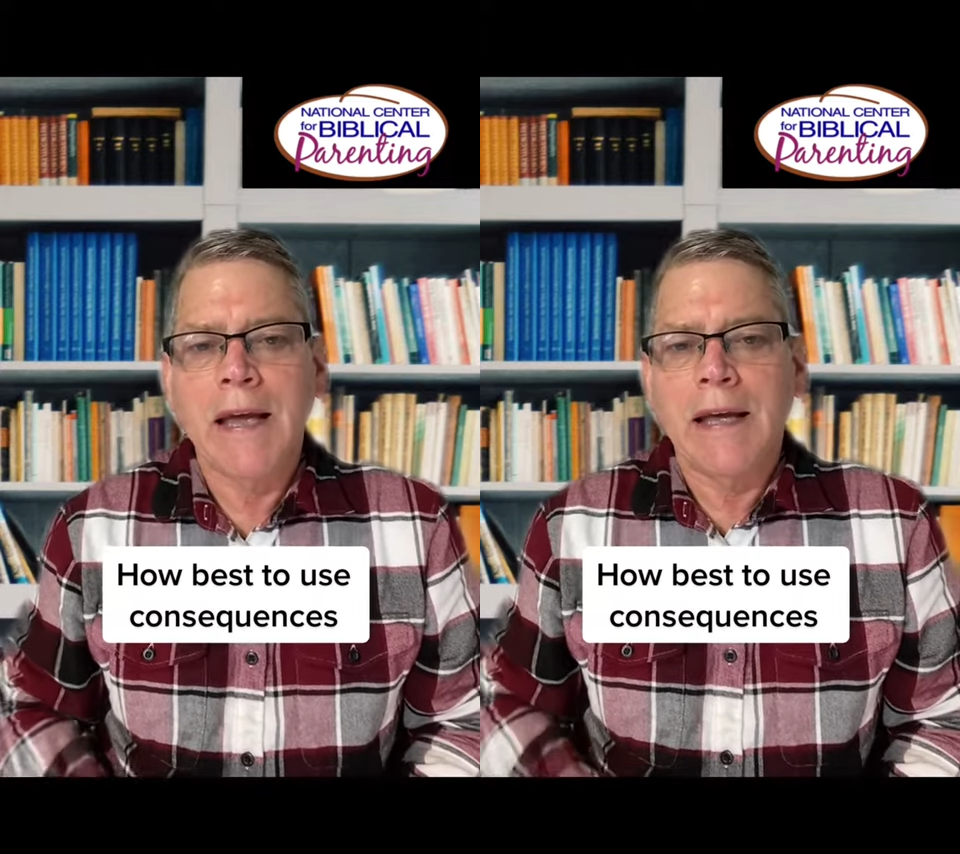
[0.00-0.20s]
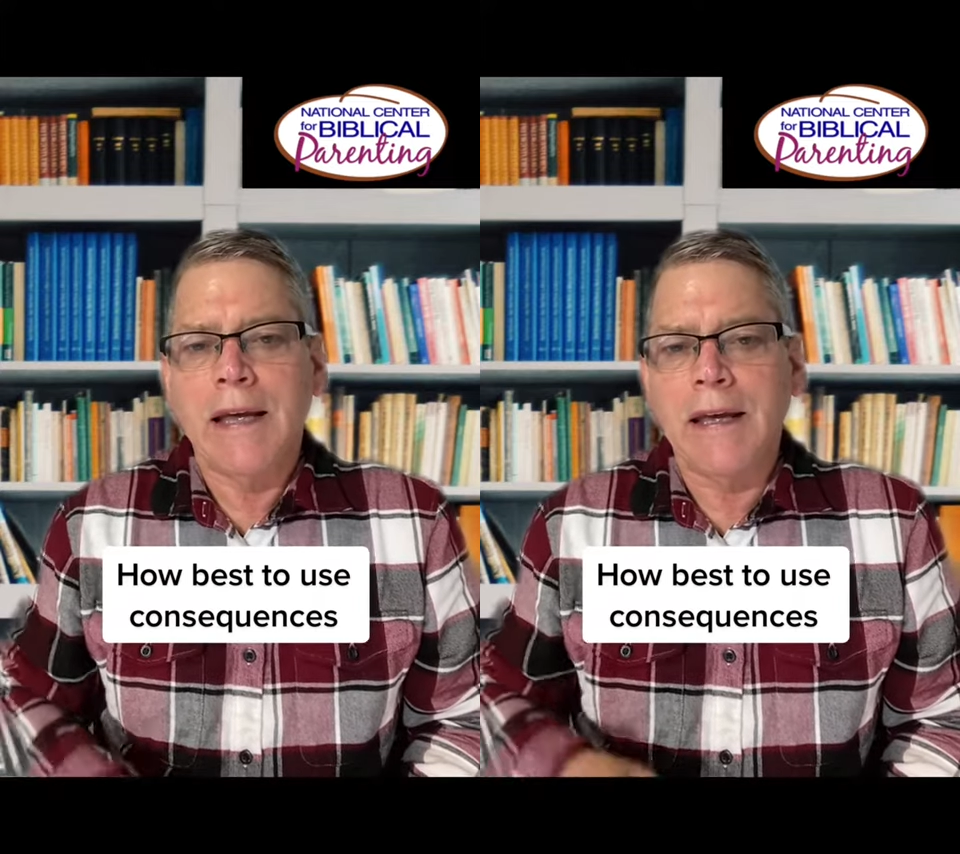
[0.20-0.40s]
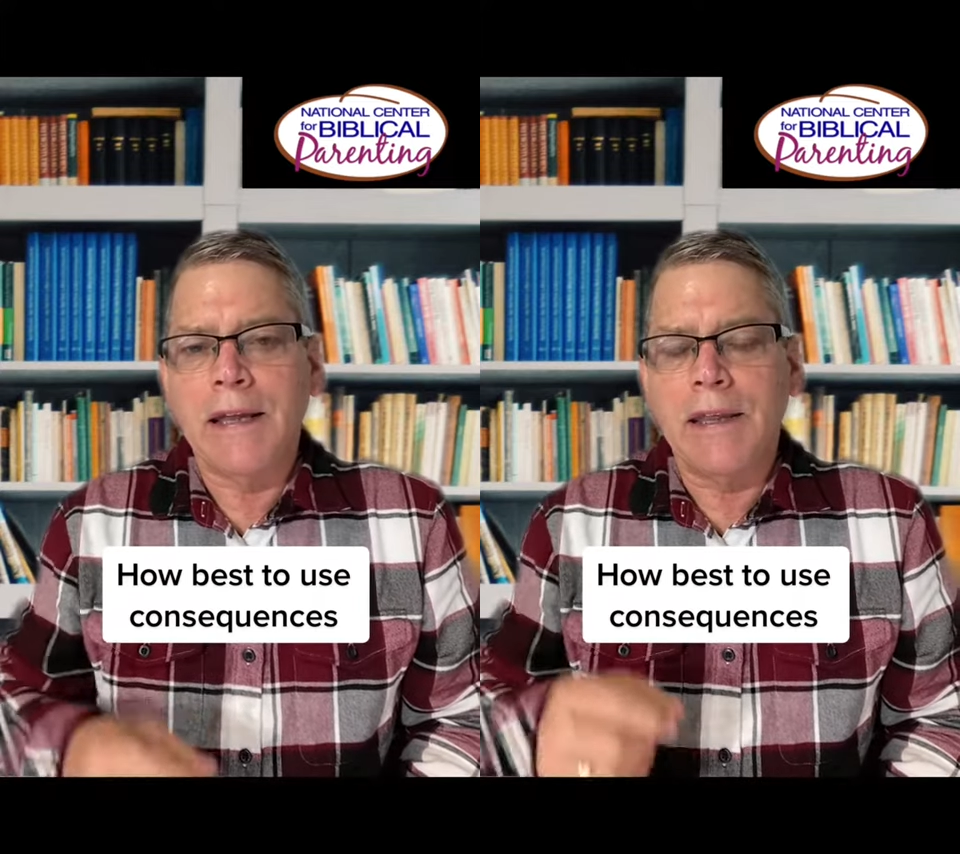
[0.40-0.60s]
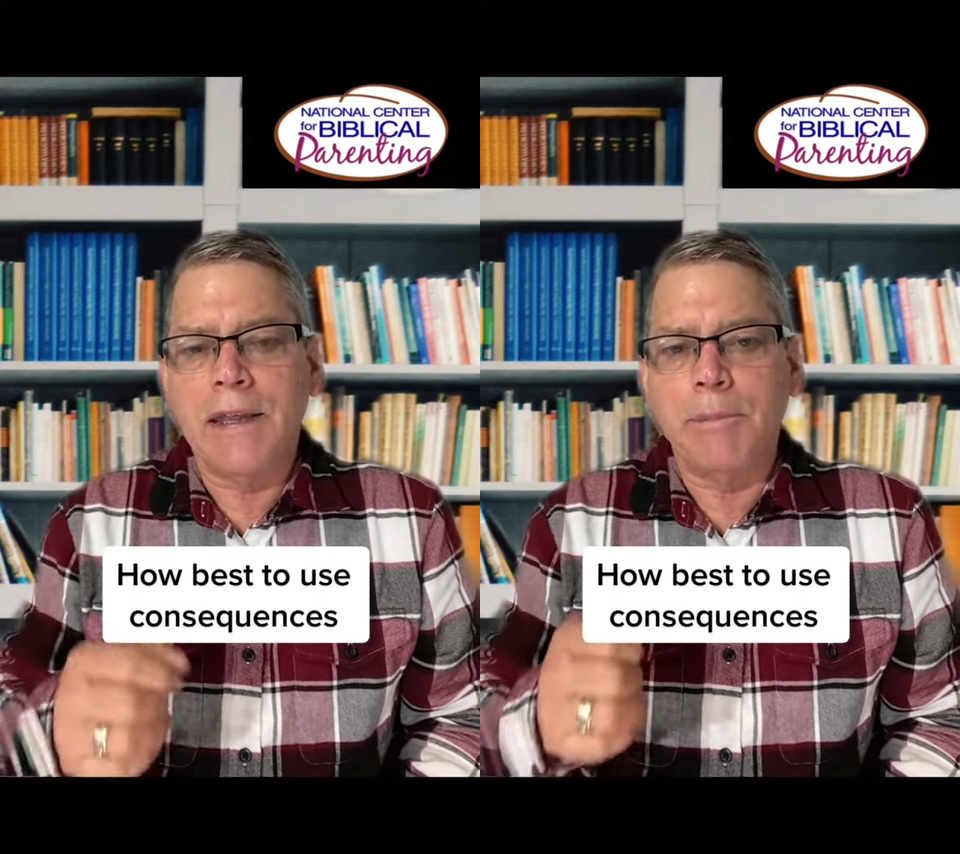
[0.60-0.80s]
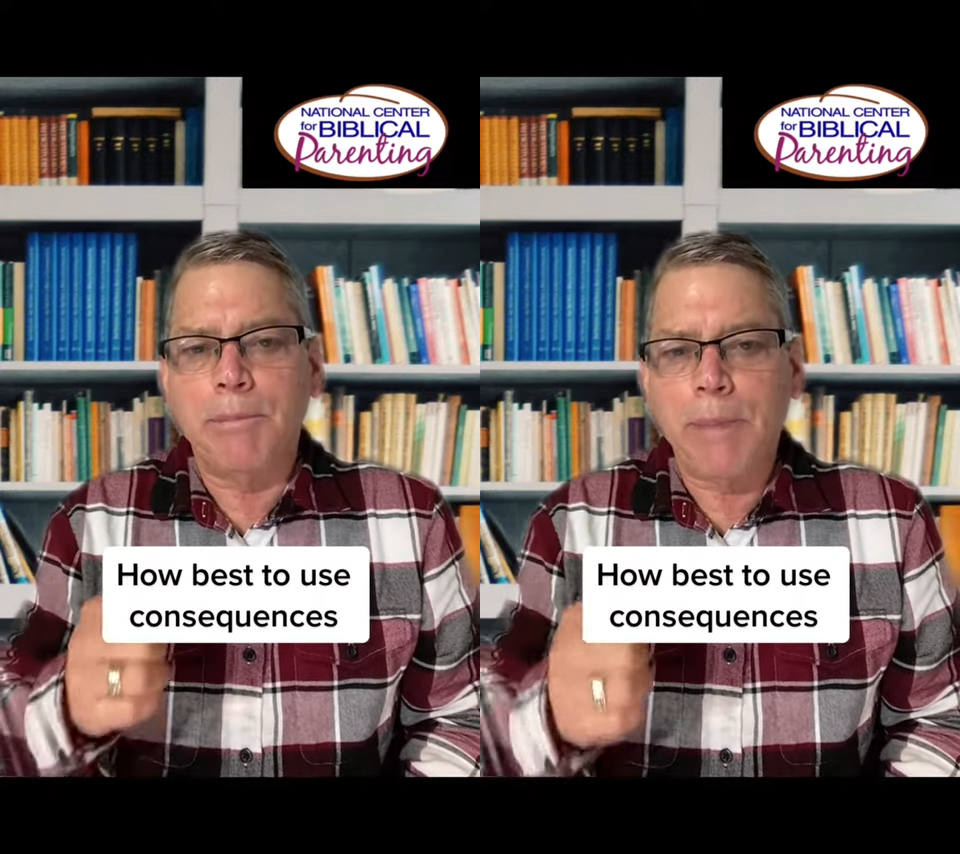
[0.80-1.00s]

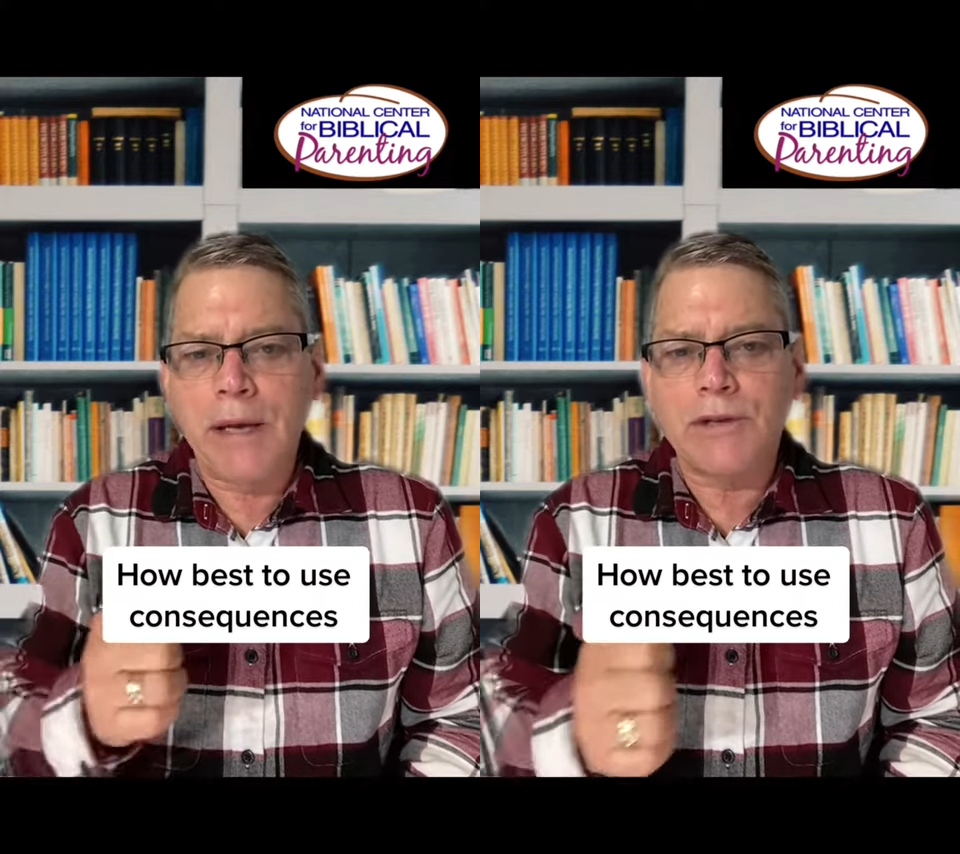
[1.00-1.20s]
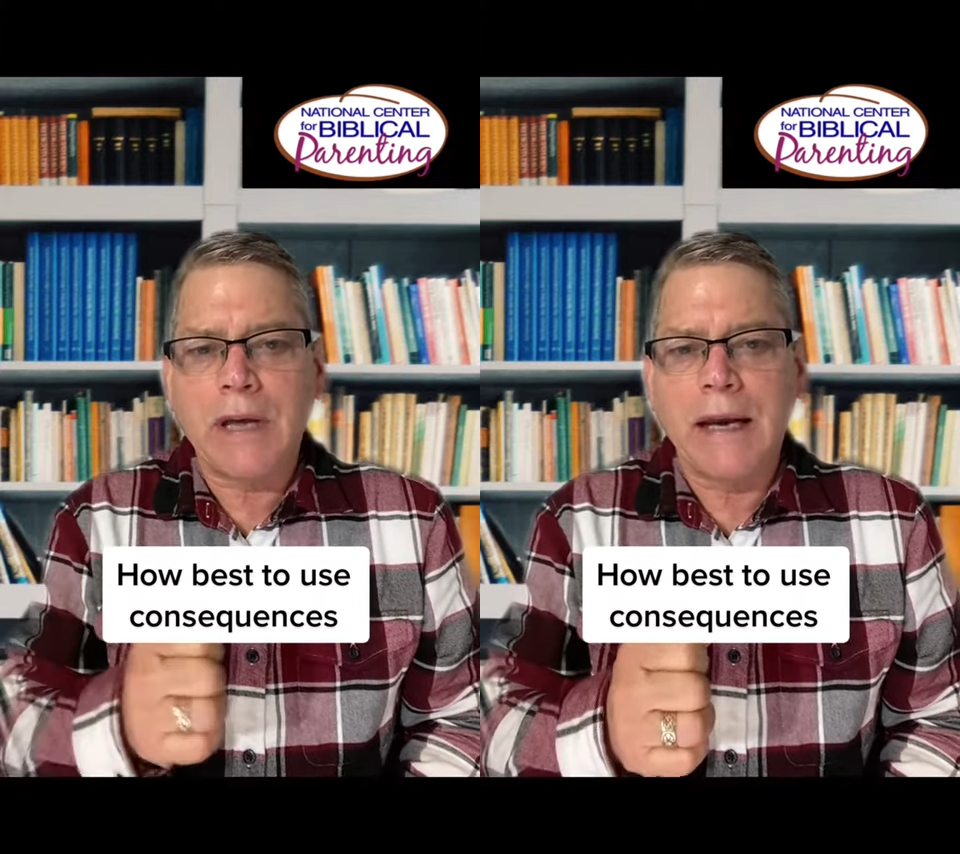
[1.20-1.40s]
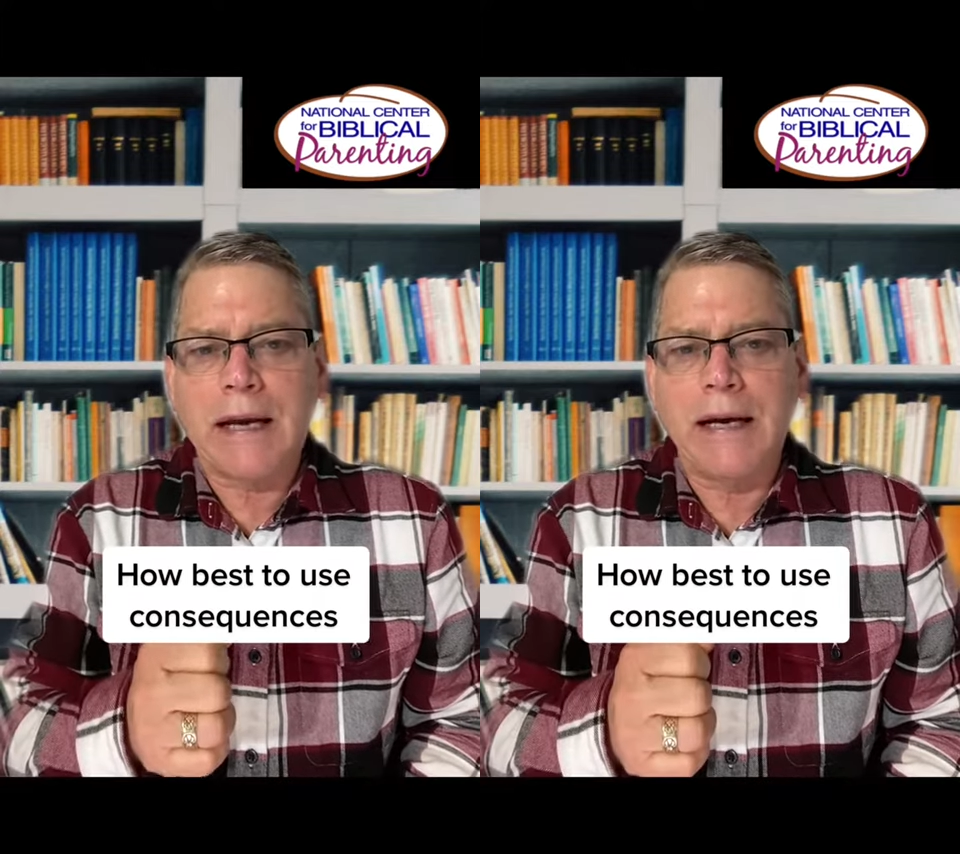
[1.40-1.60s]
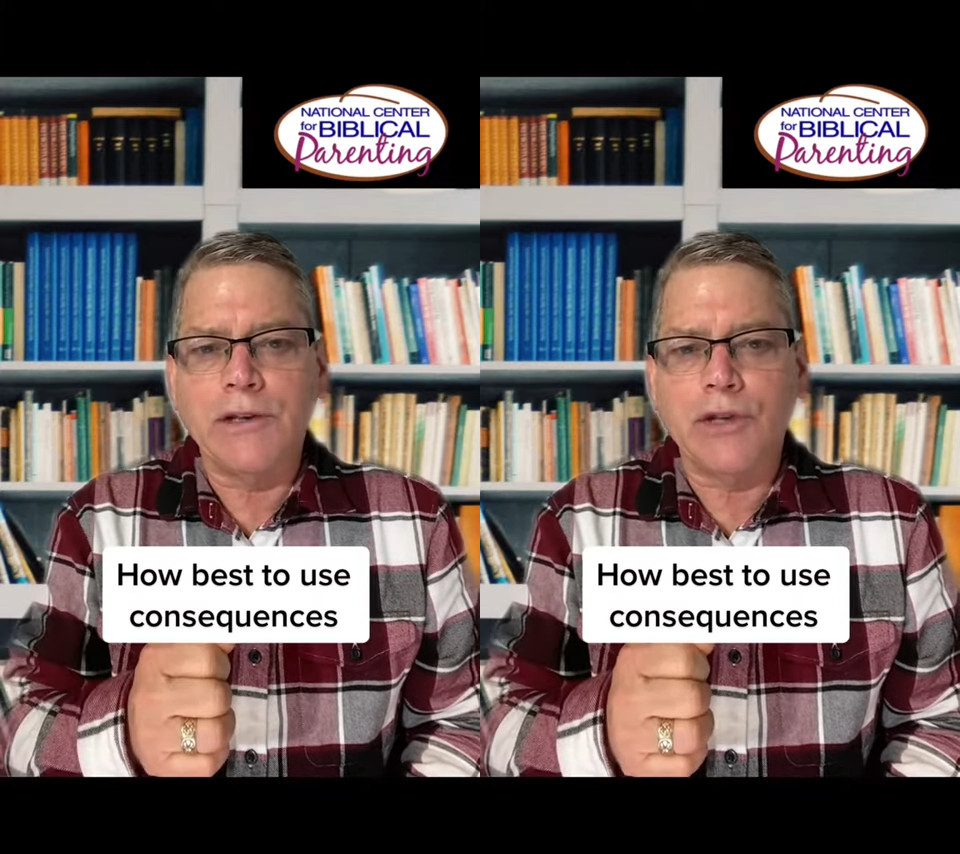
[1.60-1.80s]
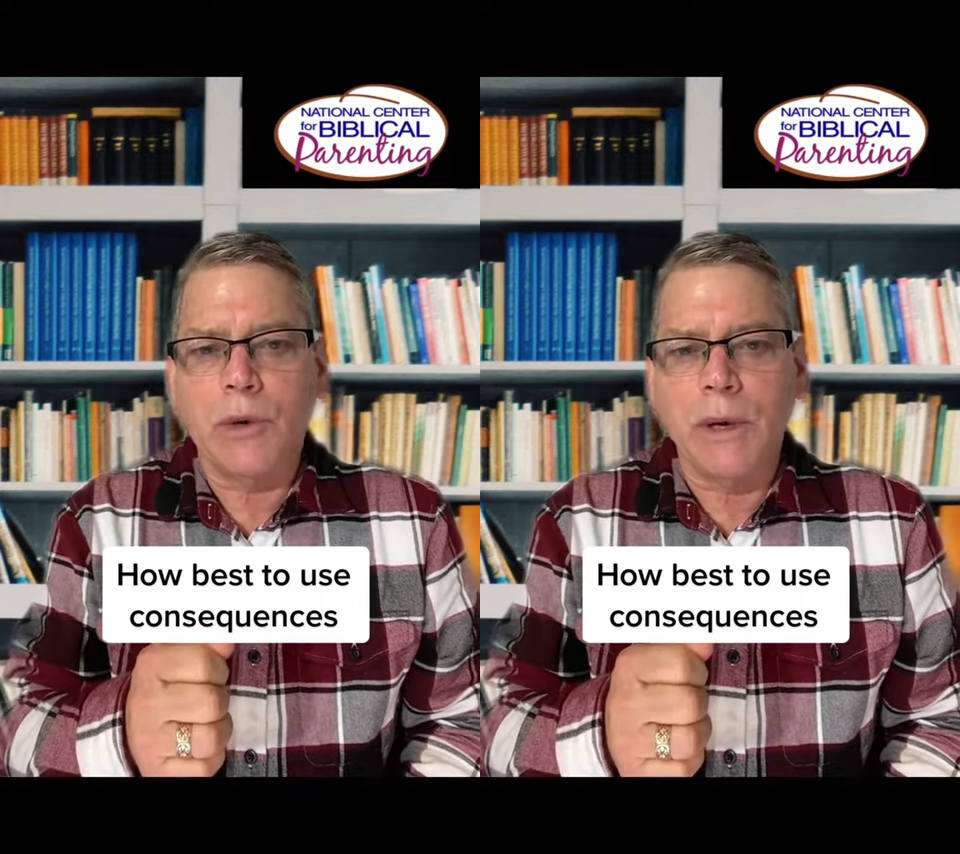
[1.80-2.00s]
The best kind of
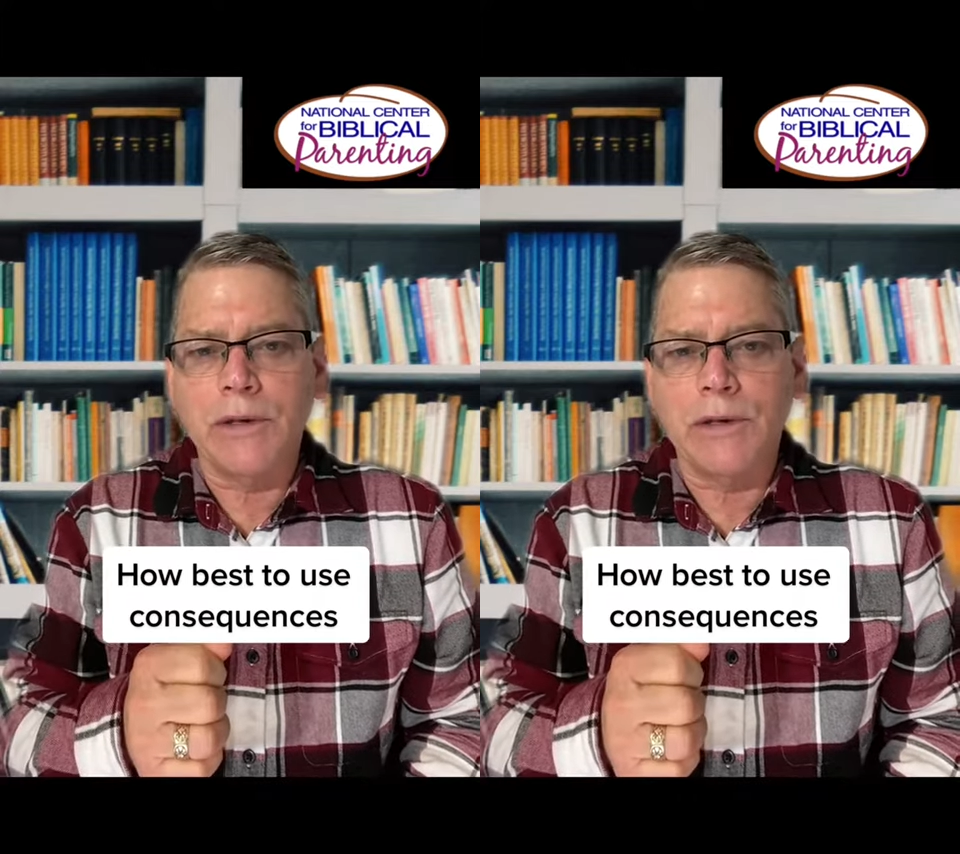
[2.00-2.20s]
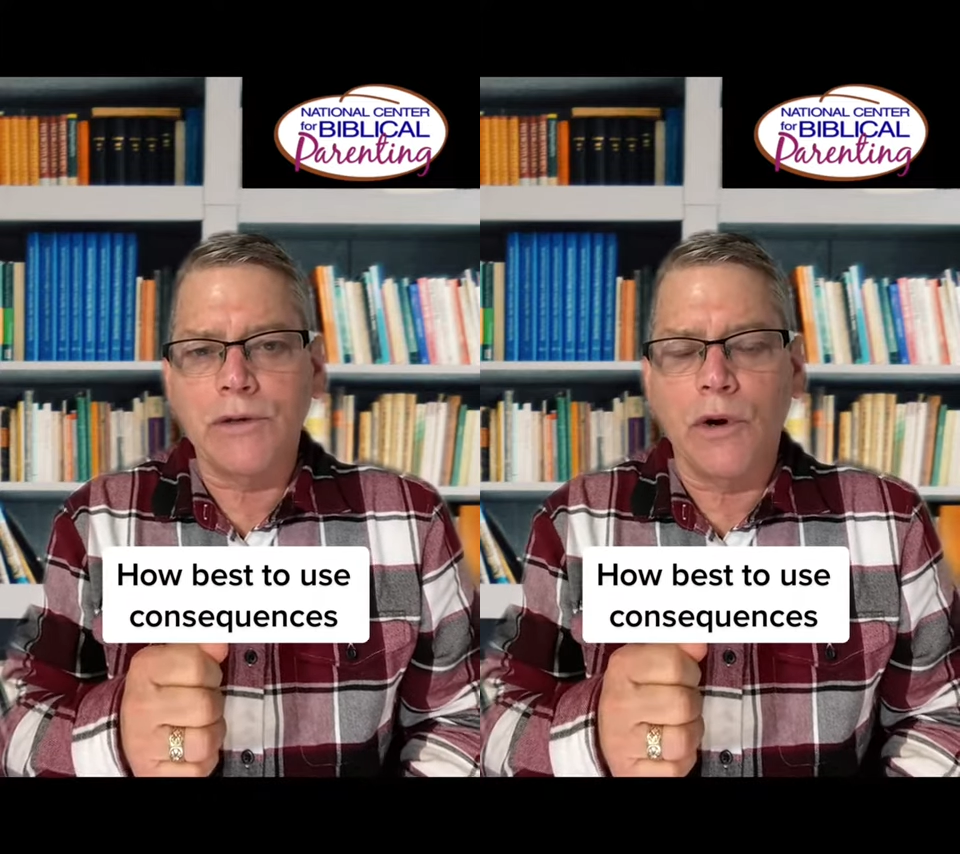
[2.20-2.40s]
consequences